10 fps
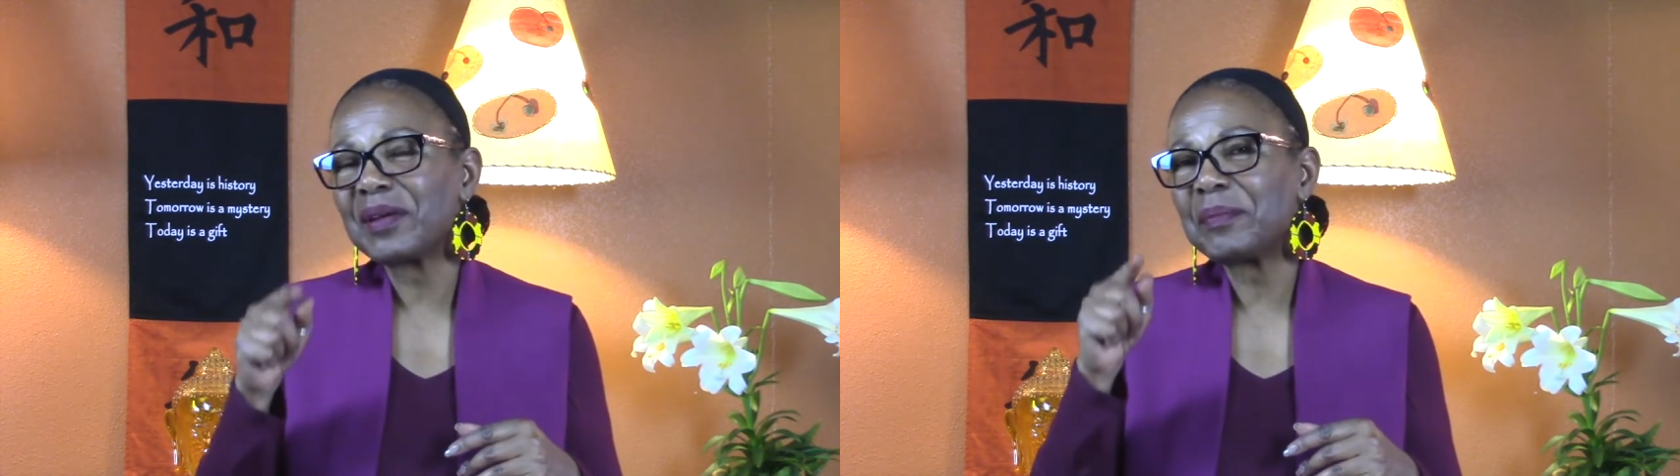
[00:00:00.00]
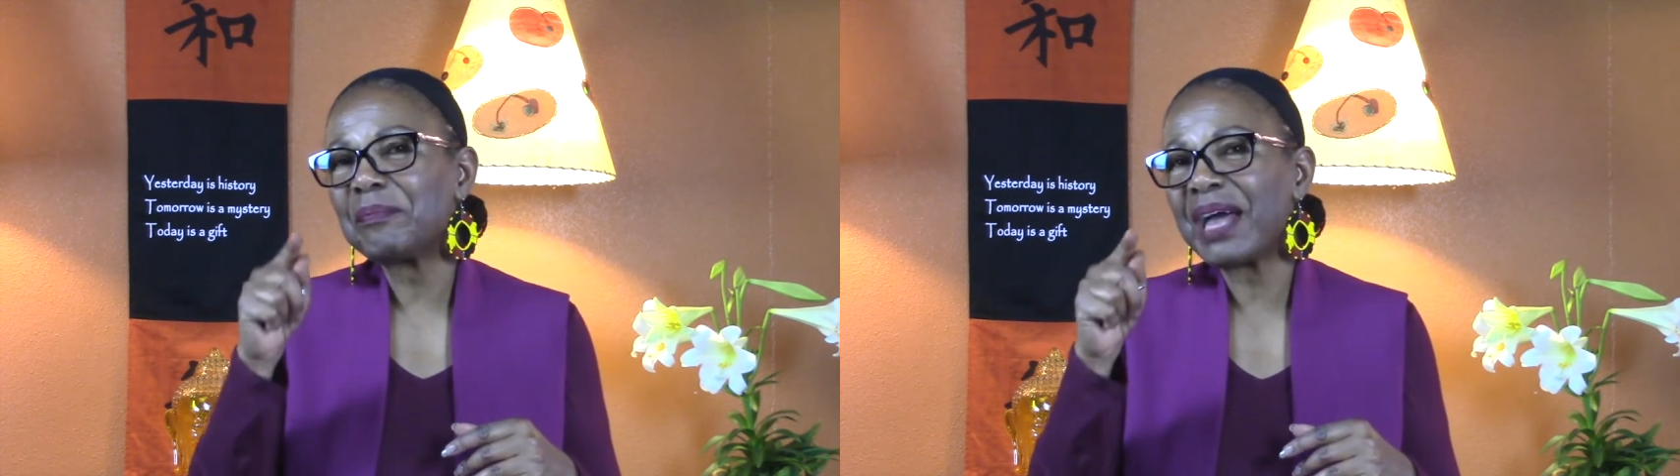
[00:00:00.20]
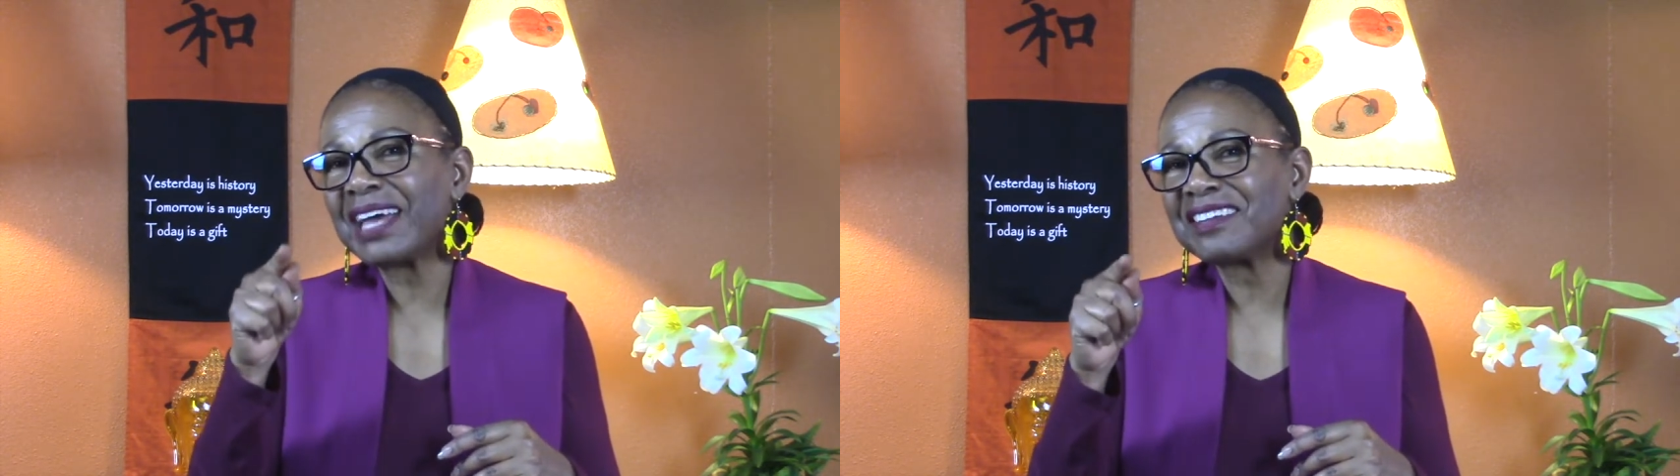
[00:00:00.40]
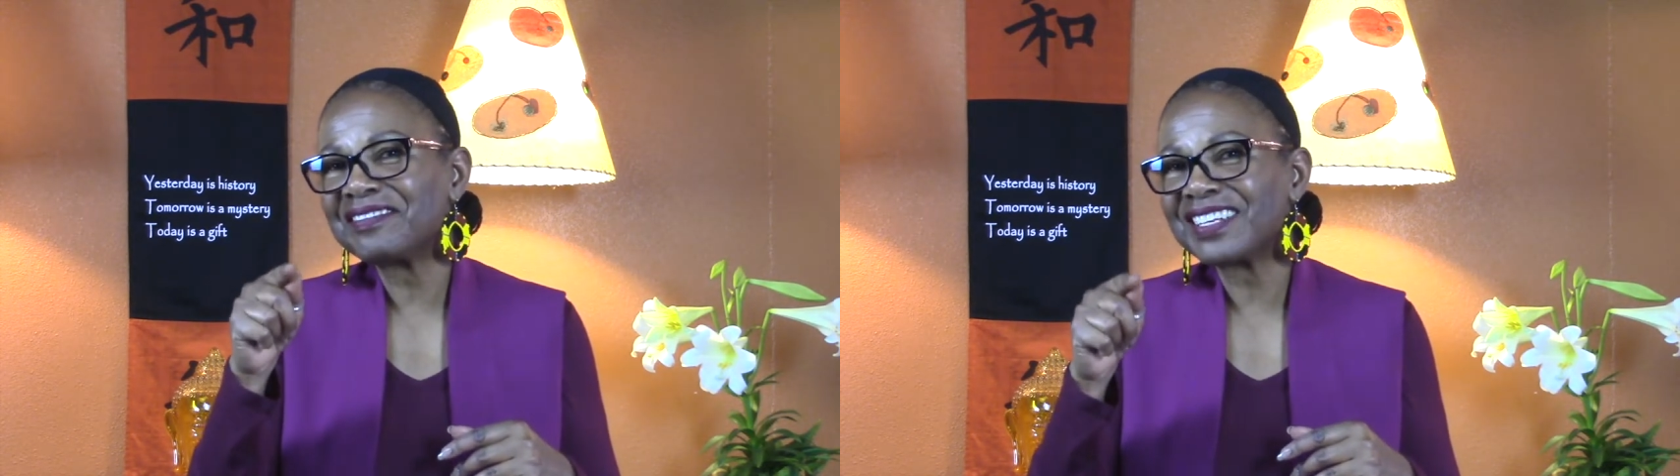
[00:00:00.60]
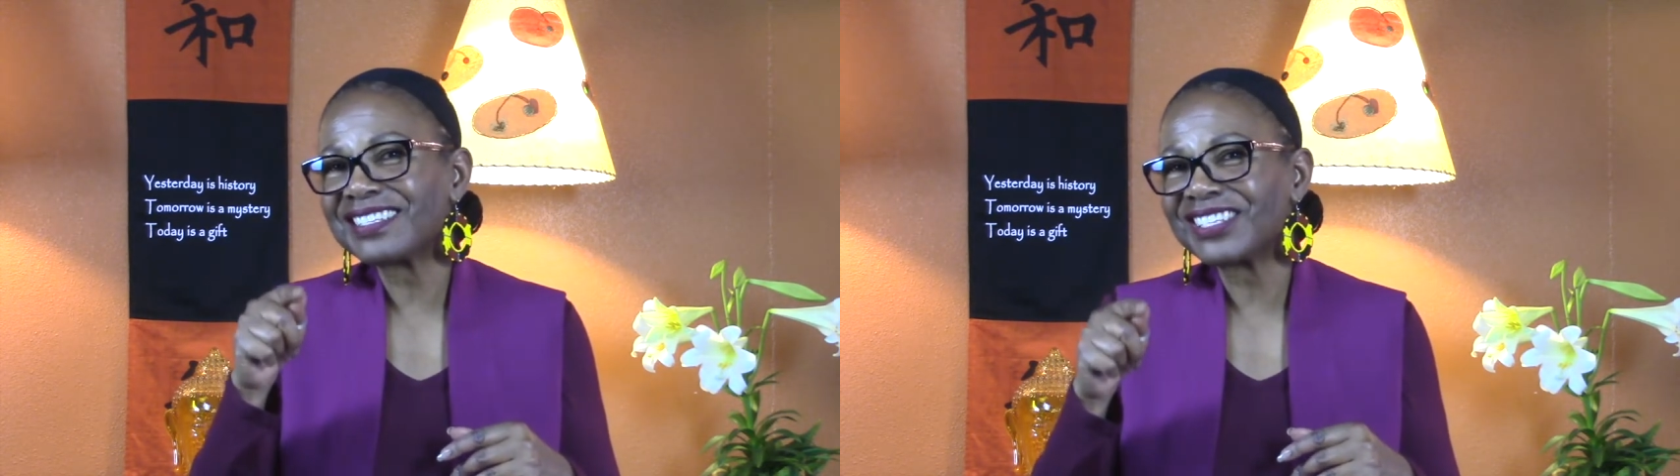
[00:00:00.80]

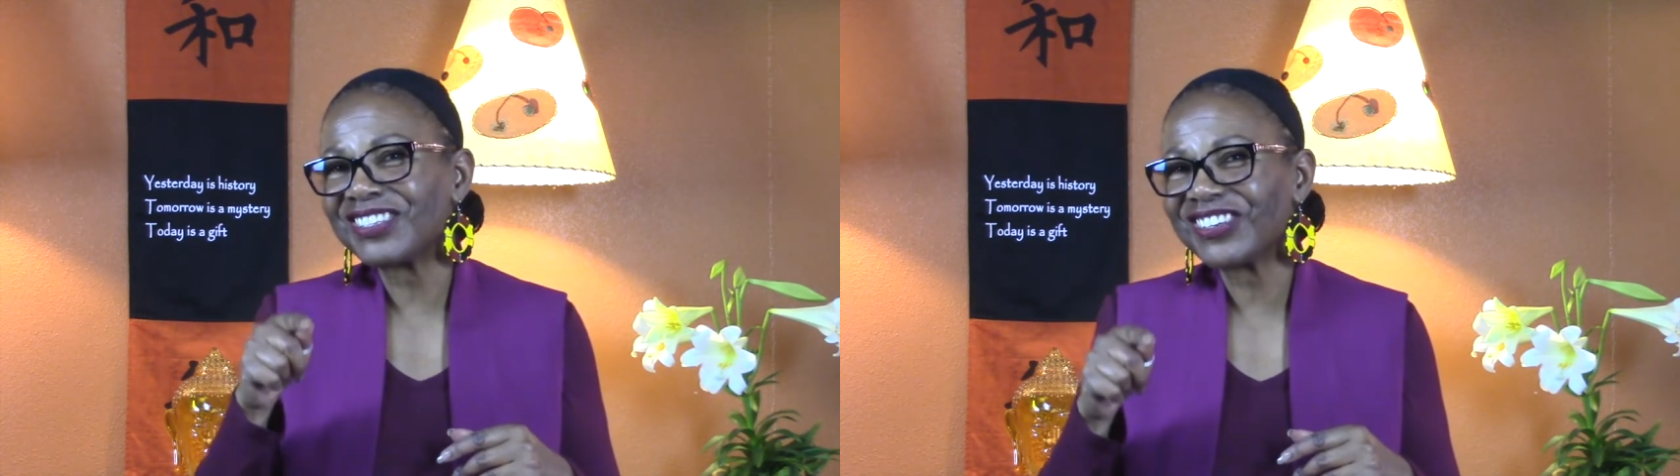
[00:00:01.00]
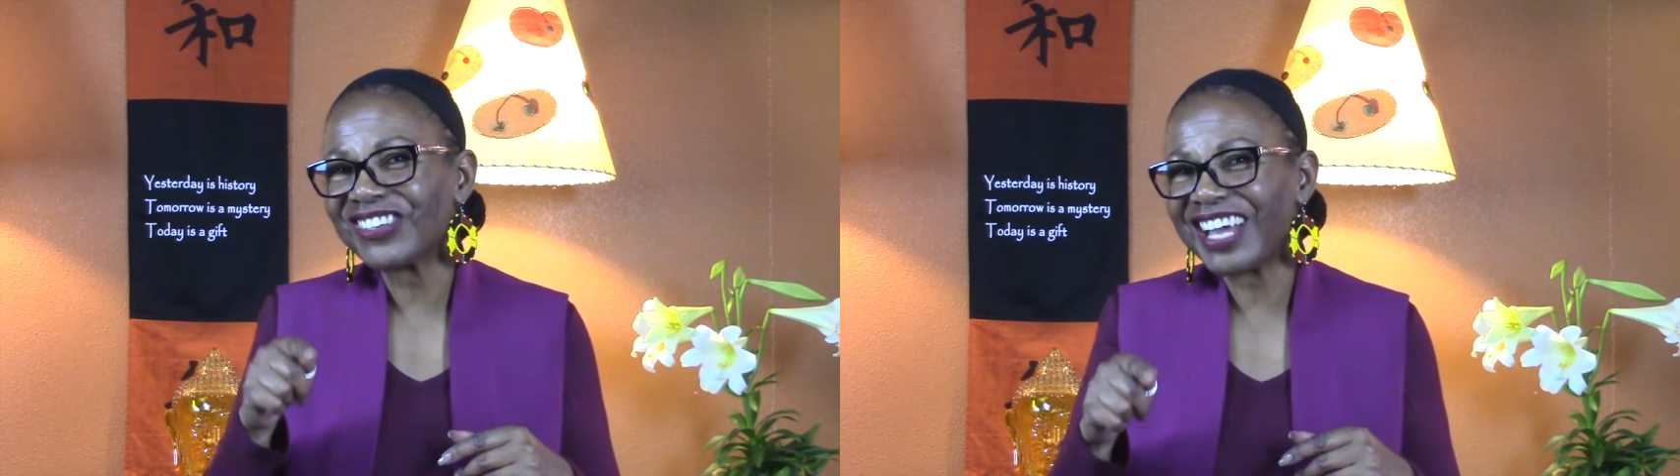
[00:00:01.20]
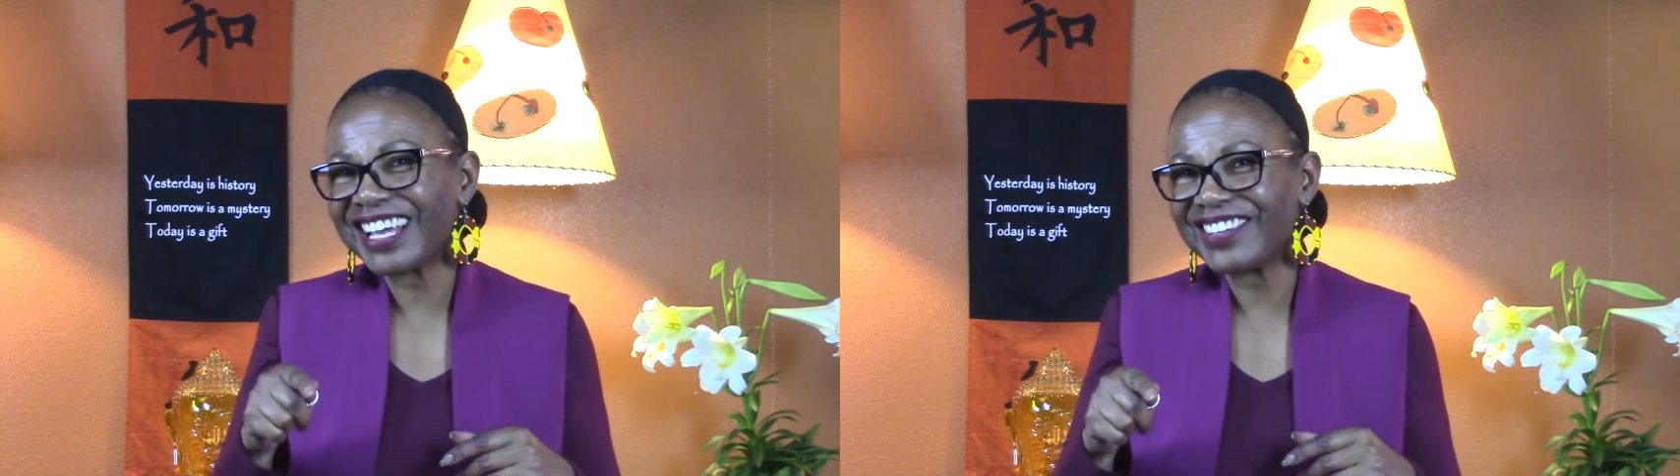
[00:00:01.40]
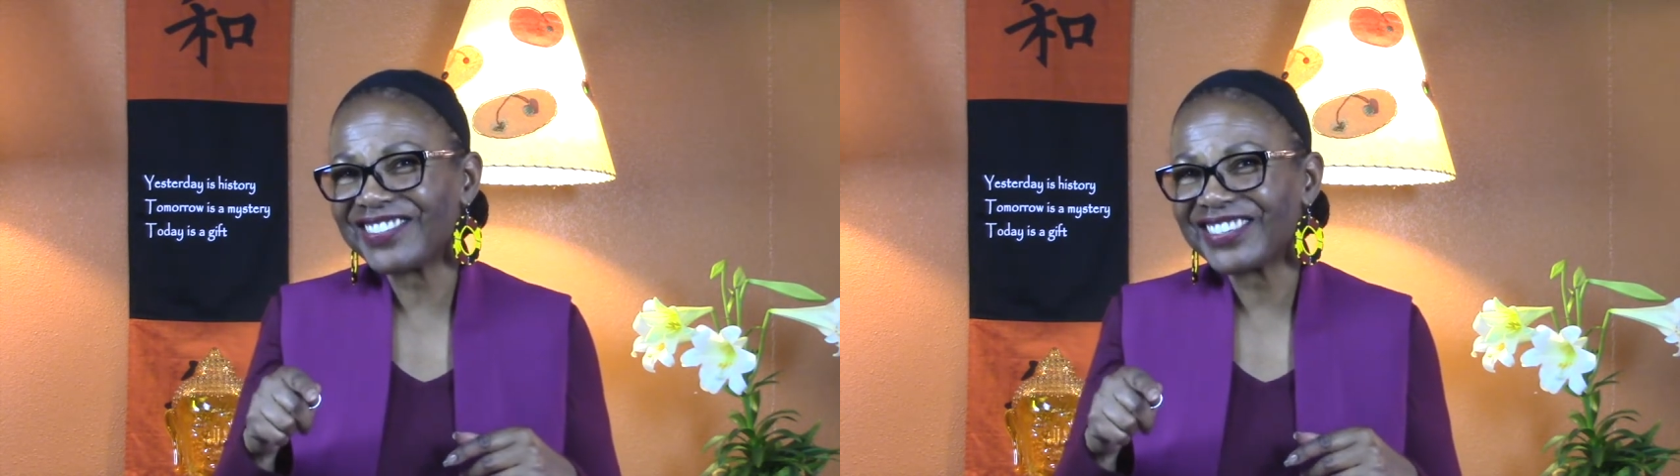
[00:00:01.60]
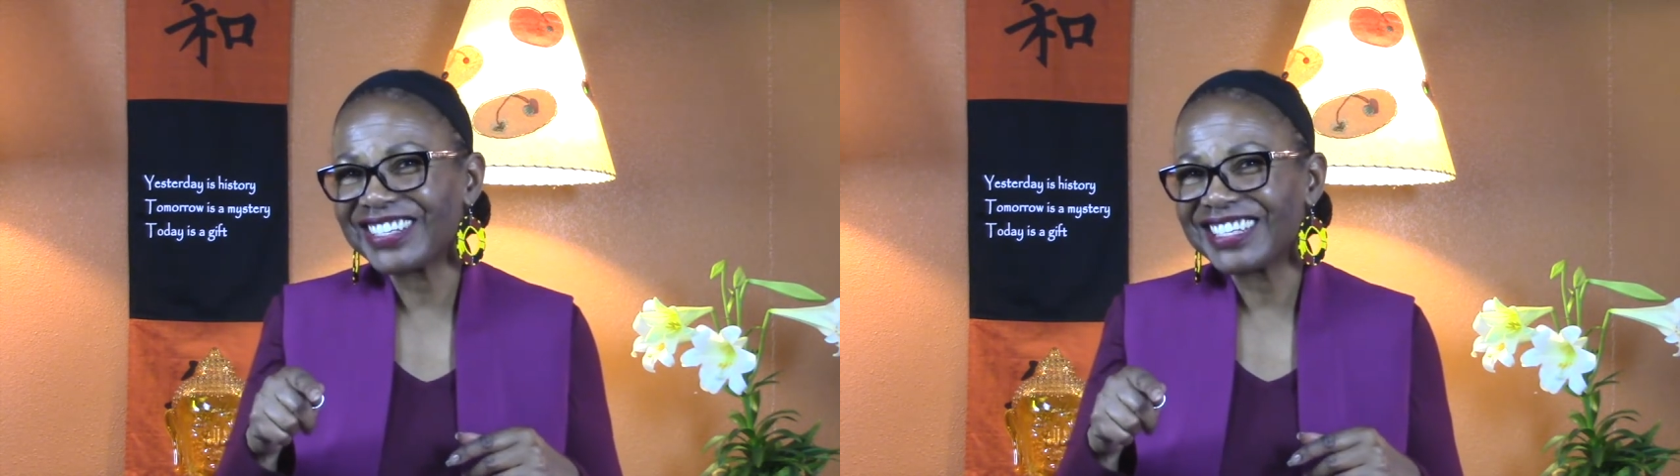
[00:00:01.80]
manifest in your life?